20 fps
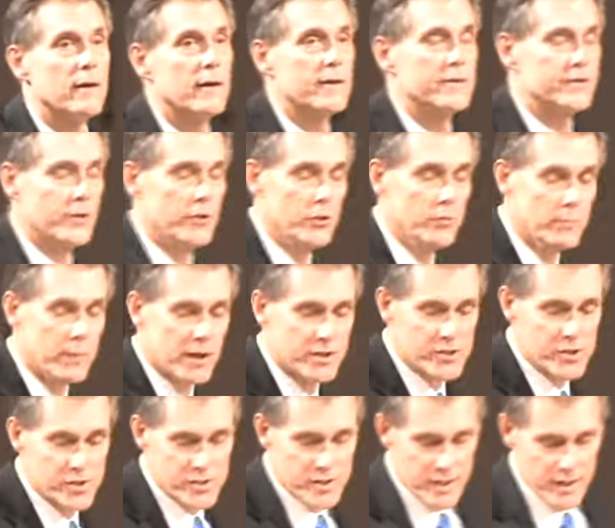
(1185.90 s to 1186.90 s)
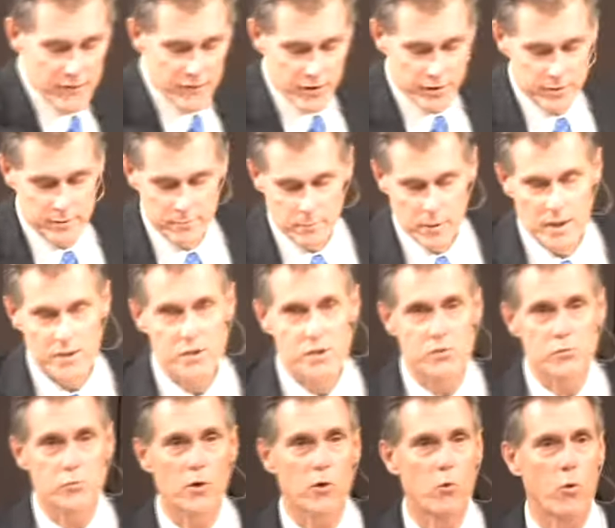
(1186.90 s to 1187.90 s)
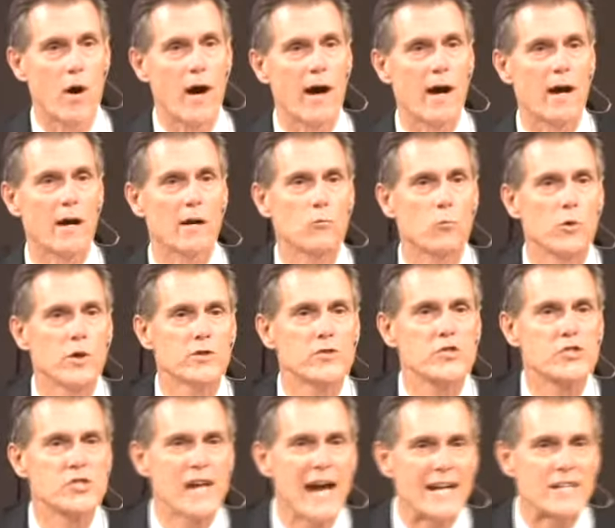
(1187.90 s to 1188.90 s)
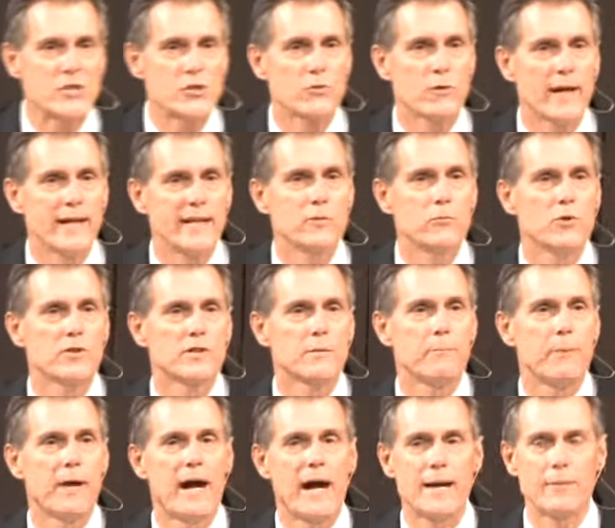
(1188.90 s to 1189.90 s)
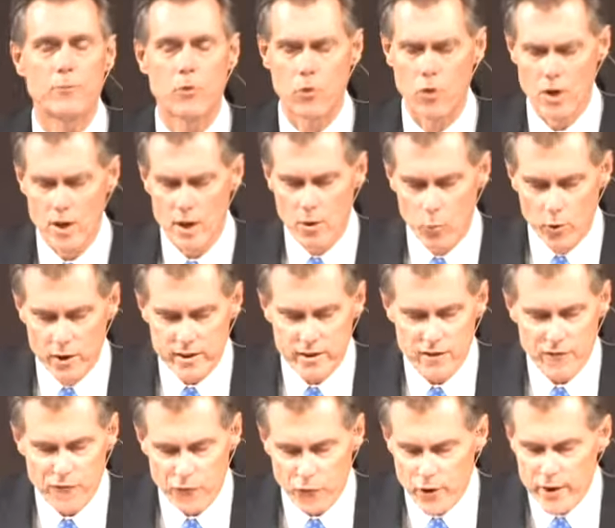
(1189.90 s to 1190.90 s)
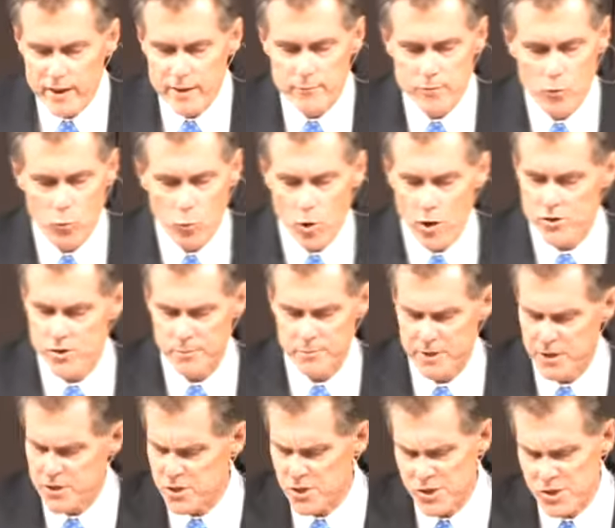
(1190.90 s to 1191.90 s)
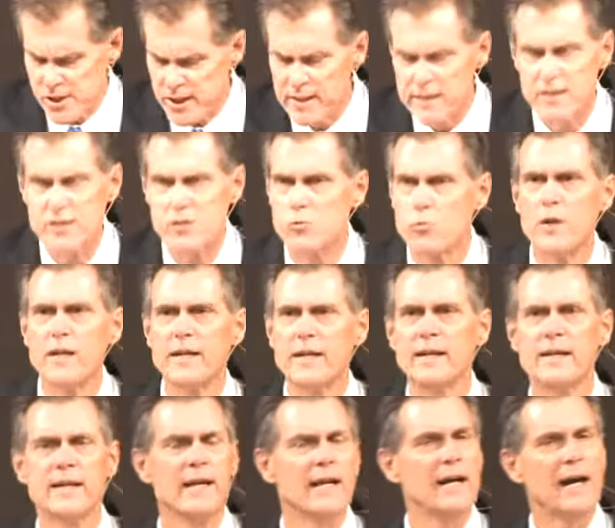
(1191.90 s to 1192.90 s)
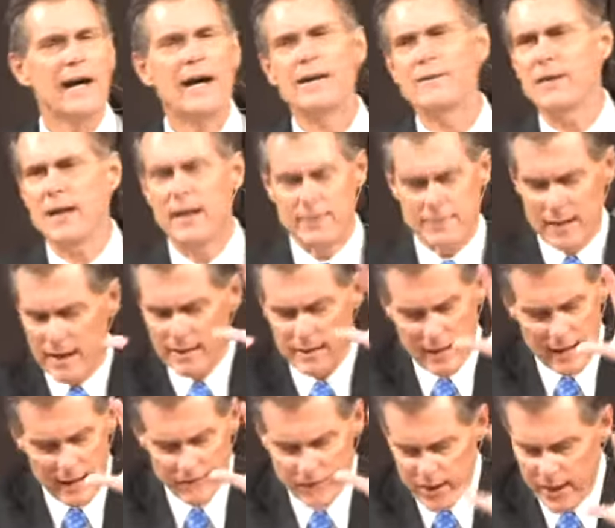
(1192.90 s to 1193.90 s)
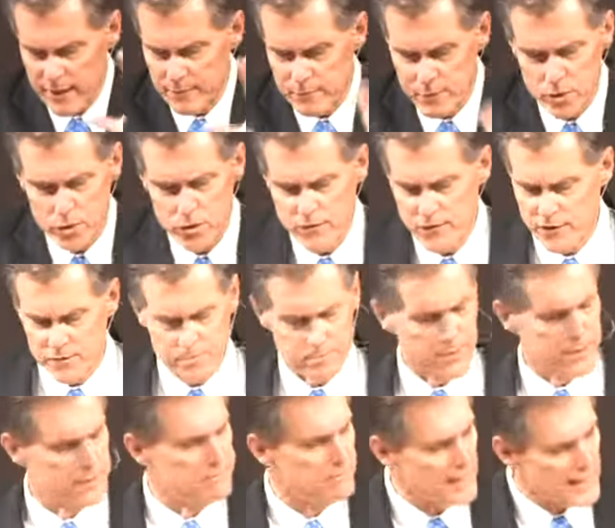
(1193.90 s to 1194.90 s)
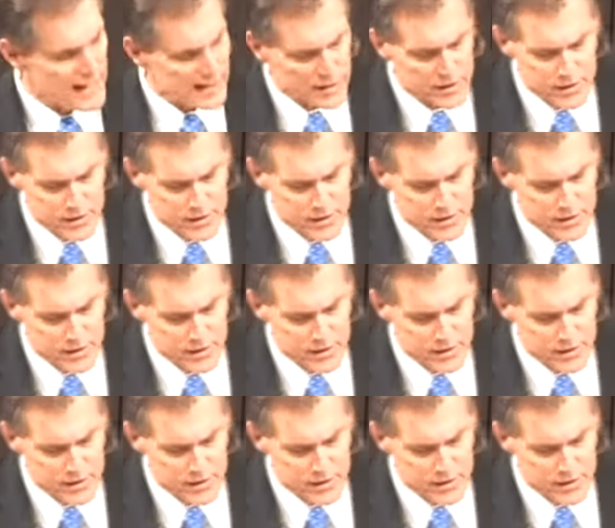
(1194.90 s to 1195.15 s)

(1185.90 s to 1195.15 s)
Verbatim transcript: And to whom much is given, much is required. We're saturated with the Bible, with the freedom to worship. Did you see this week? I, I, have got to move, because, but my